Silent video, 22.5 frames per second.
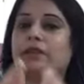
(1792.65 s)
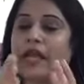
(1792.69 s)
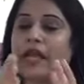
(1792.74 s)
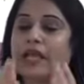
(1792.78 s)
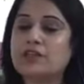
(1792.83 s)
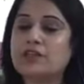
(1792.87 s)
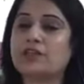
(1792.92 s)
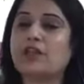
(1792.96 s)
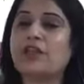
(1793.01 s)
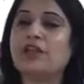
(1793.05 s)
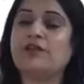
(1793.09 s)

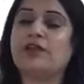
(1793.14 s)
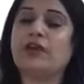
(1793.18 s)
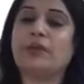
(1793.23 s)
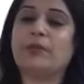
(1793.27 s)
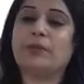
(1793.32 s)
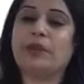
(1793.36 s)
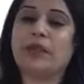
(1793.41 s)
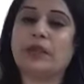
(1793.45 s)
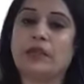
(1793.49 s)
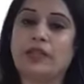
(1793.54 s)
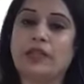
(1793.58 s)
Naturally, we are
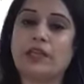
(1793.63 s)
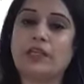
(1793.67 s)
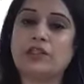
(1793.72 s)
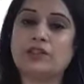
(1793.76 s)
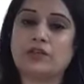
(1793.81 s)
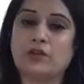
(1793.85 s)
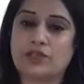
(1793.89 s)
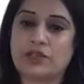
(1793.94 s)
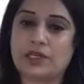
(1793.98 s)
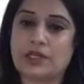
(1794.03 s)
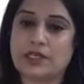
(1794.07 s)
maintaining
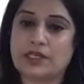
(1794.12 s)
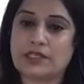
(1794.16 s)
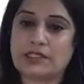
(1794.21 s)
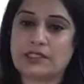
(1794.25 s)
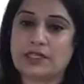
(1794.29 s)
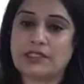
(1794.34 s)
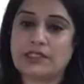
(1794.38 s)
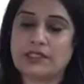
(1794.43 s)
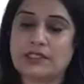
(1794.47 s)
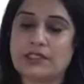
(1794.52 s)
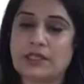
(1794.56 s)
social
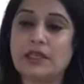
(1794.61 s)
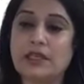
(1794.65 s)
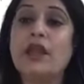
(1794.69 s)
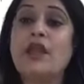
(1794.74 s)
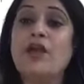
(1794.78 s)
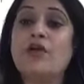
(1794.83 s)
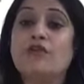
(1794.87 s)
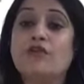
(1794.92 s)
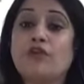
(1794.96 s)
distancing